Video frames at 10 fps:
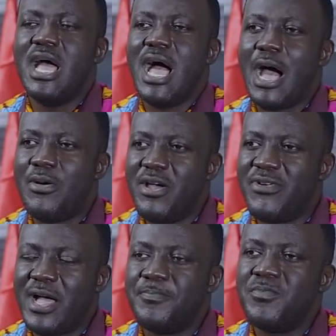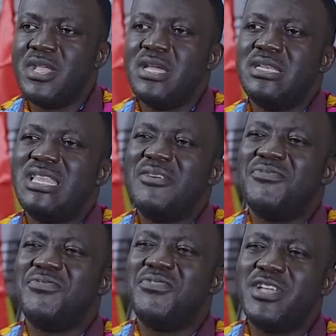However, the
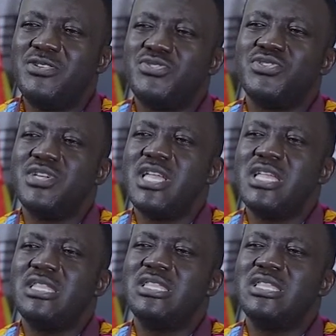victory